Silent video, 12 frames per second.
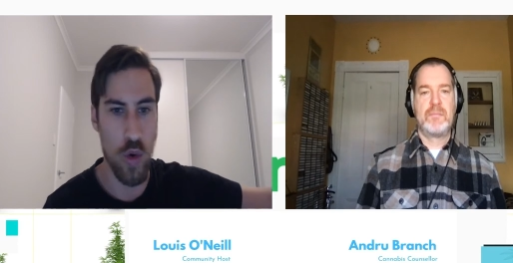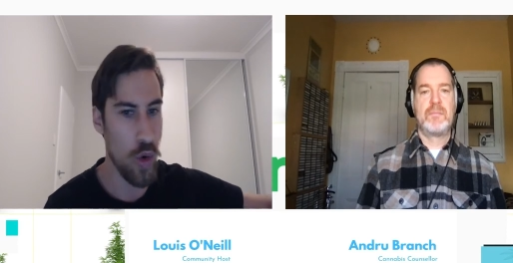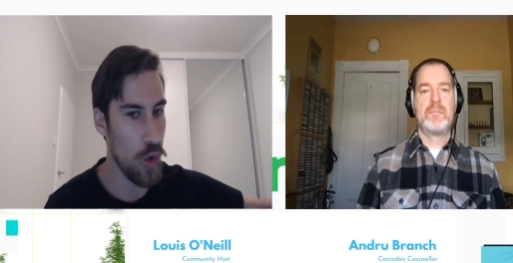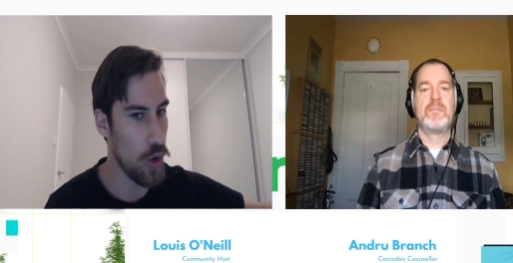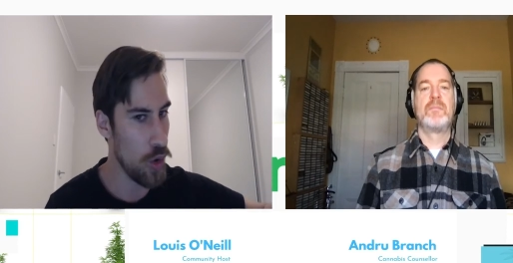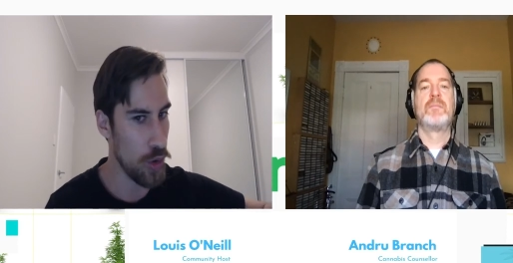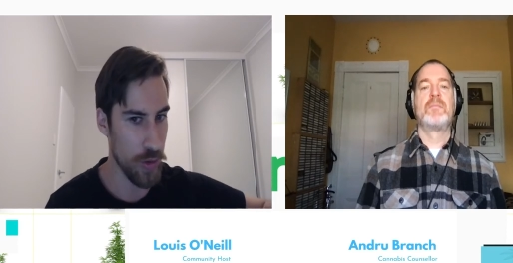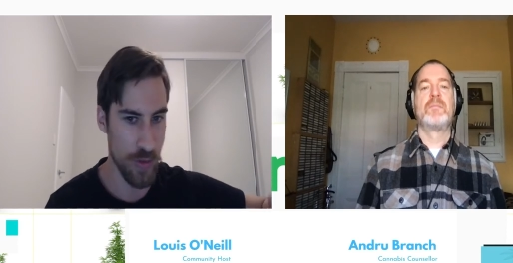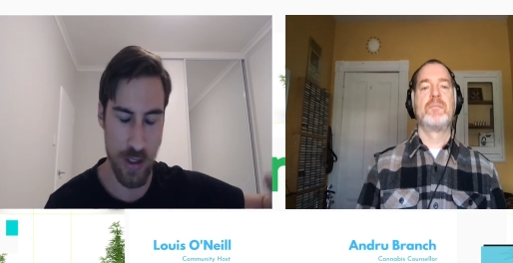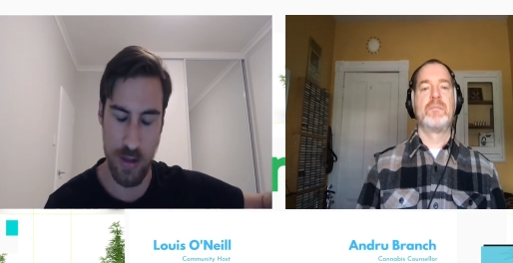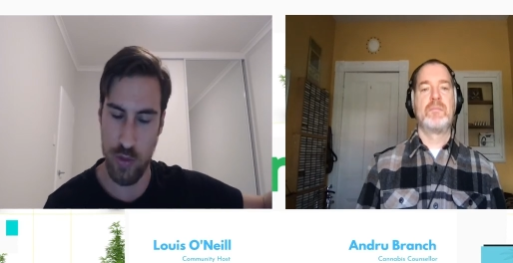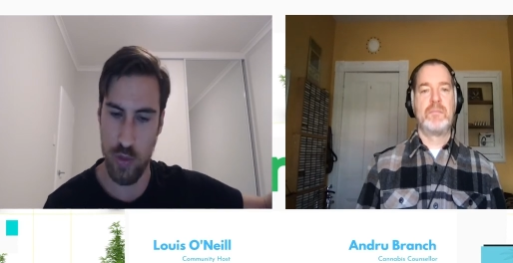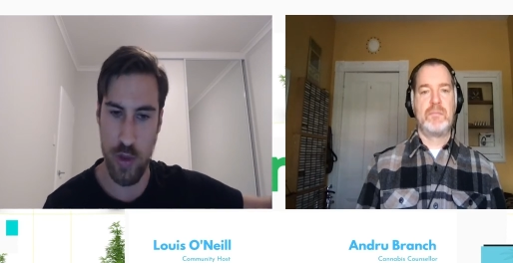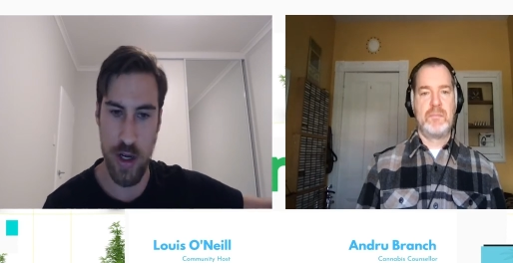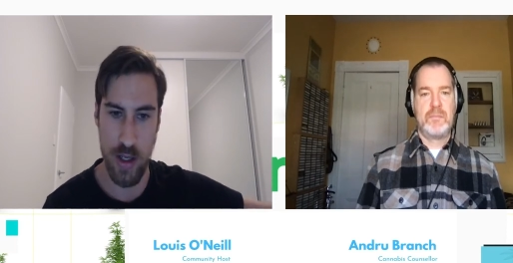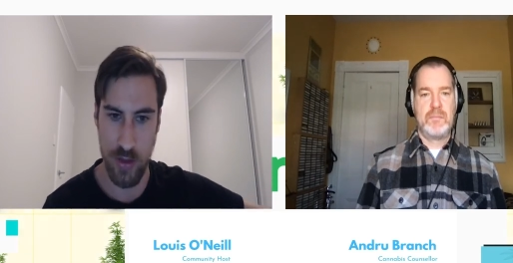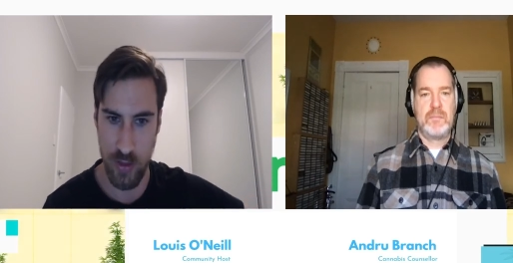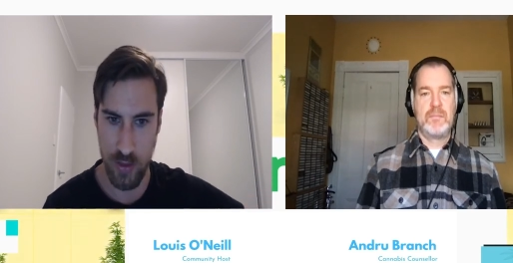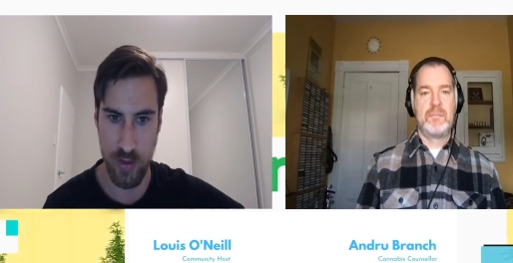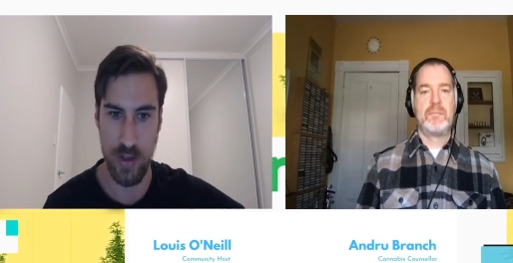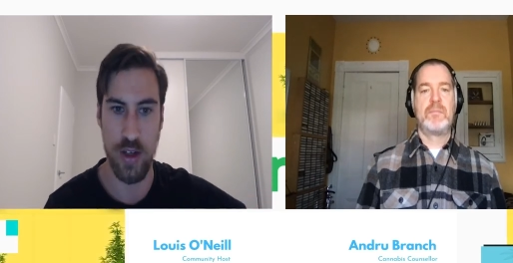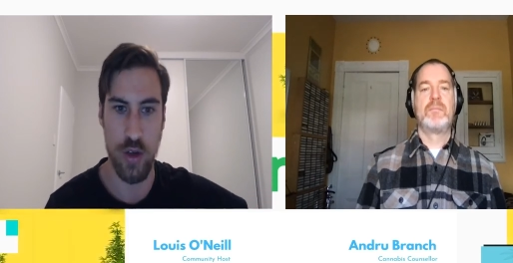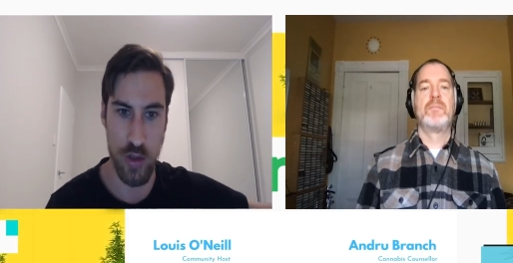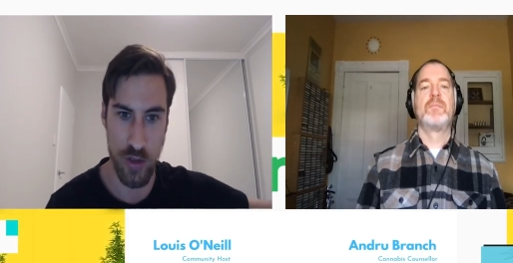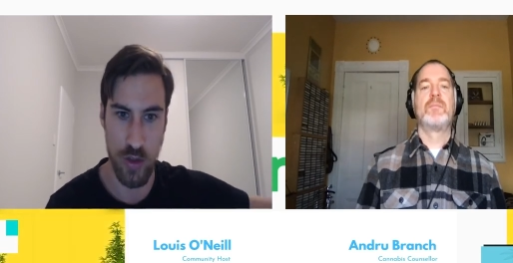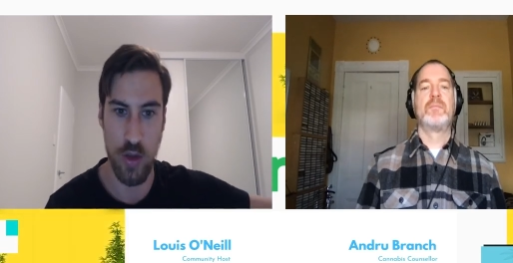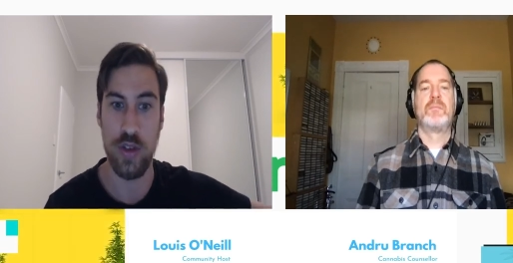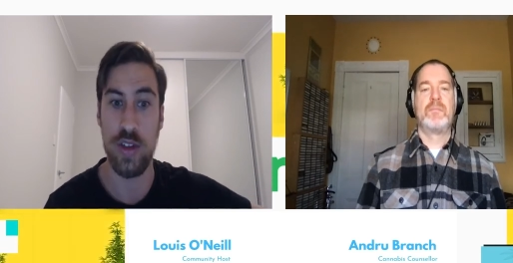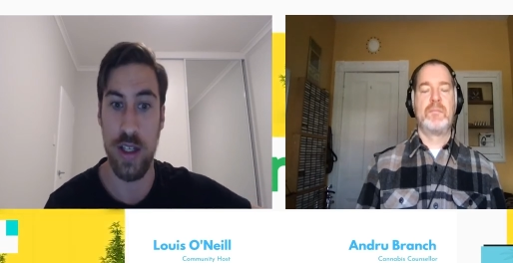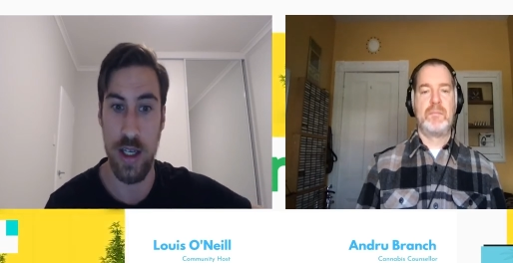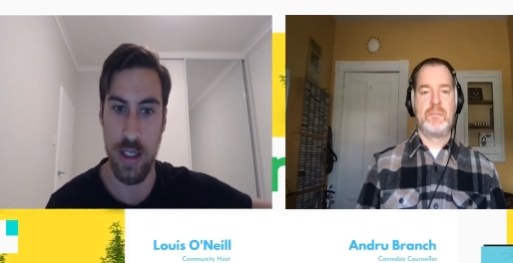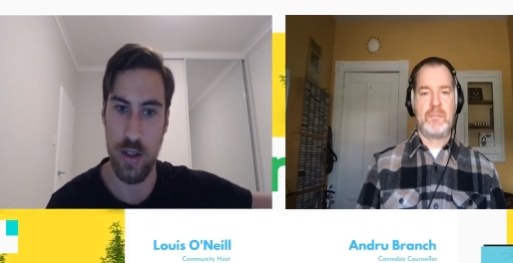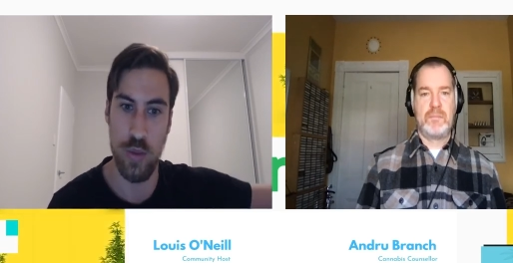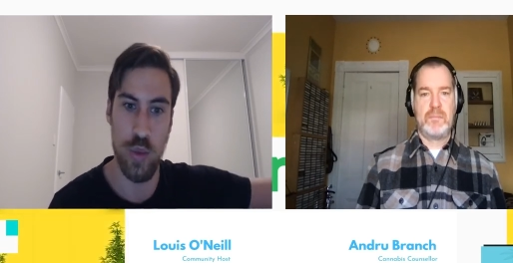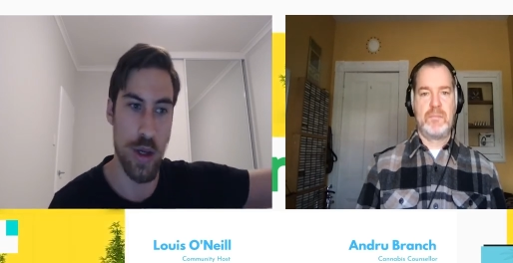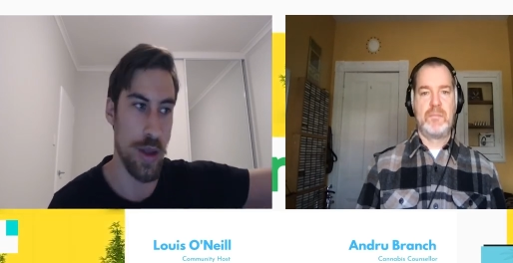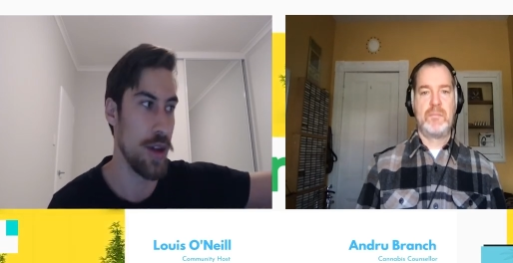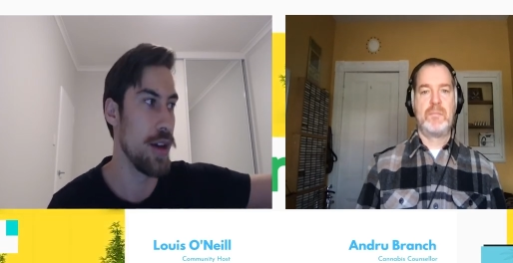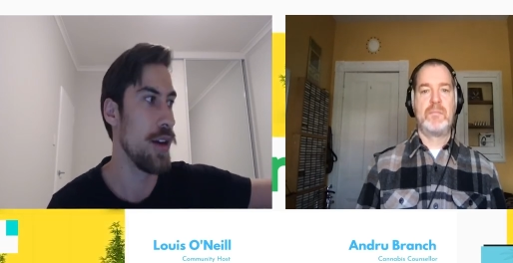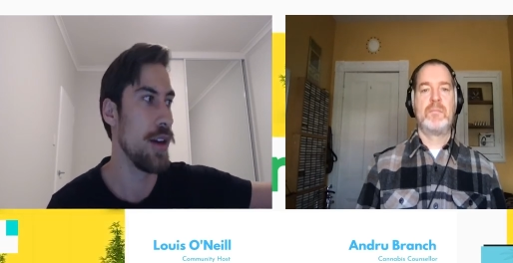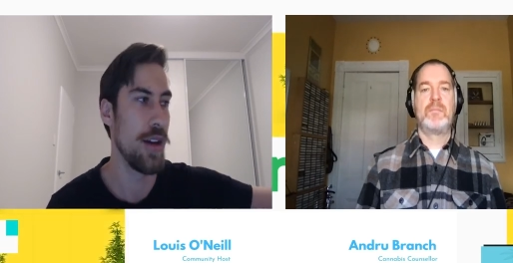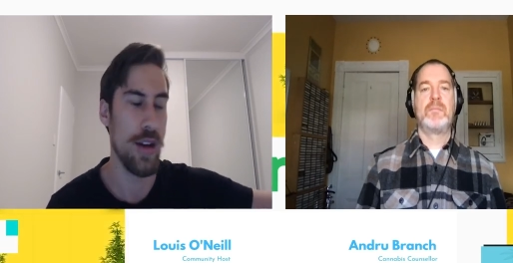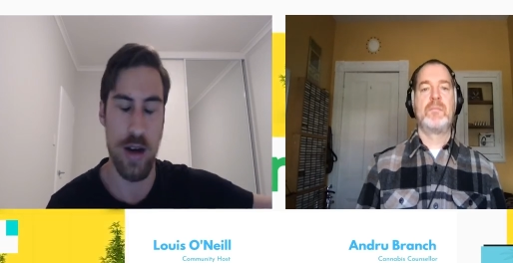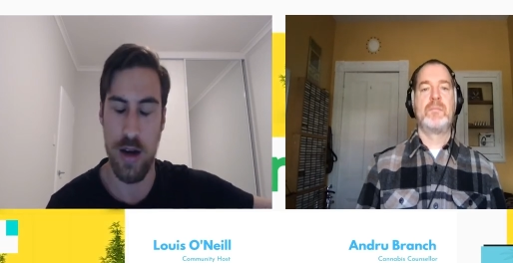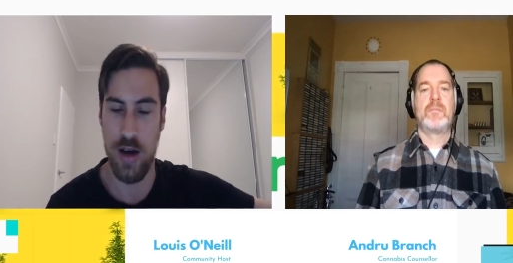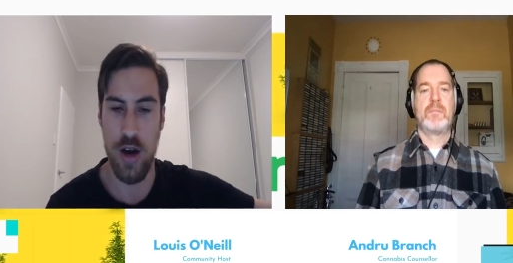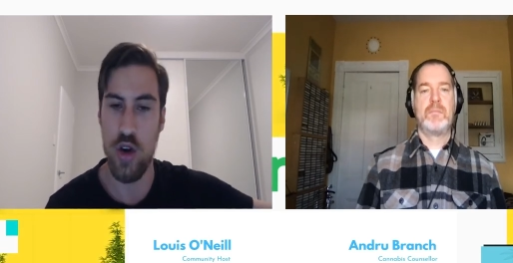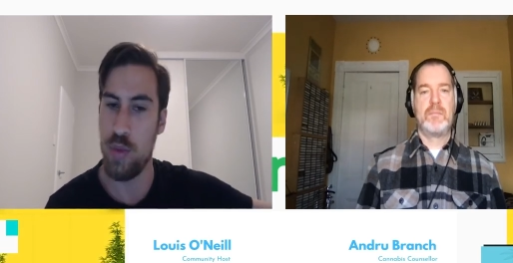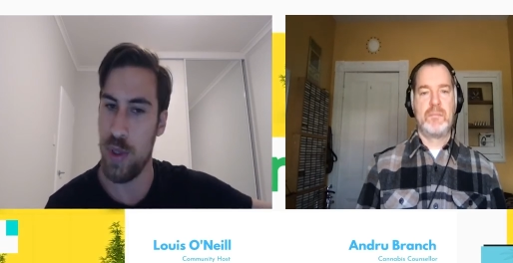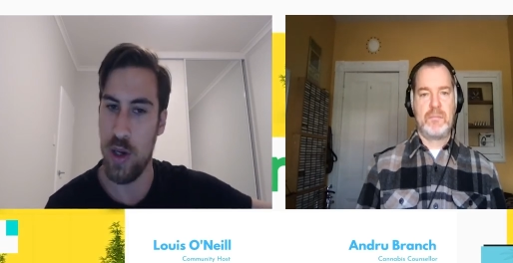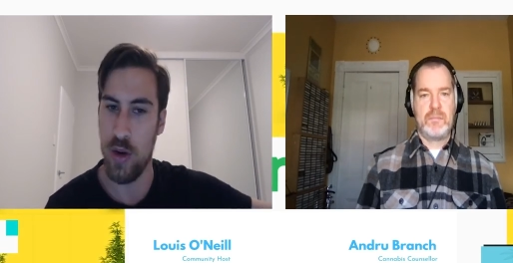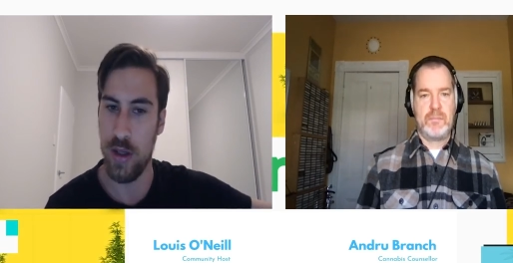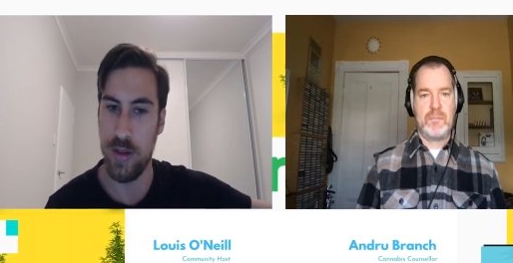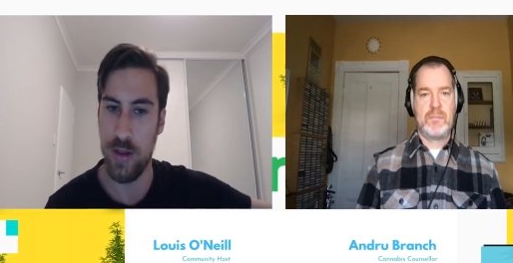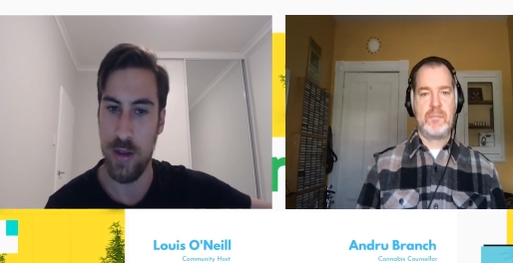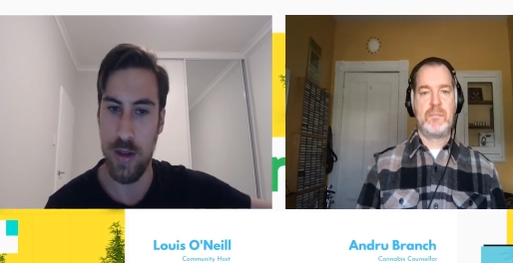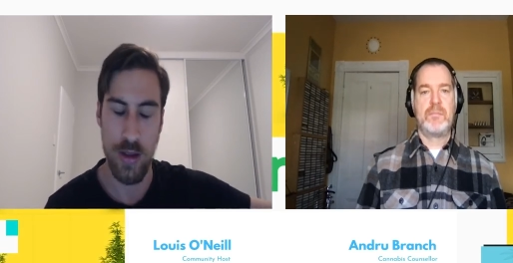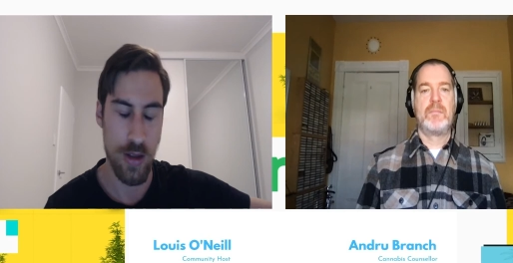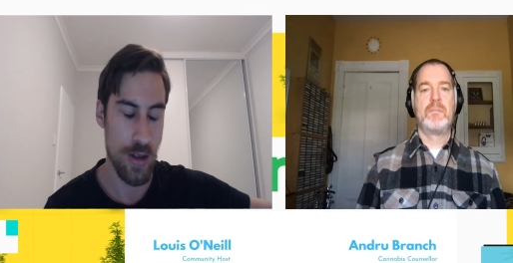Speaker 1: all of these risks that are associated with uh, opioids,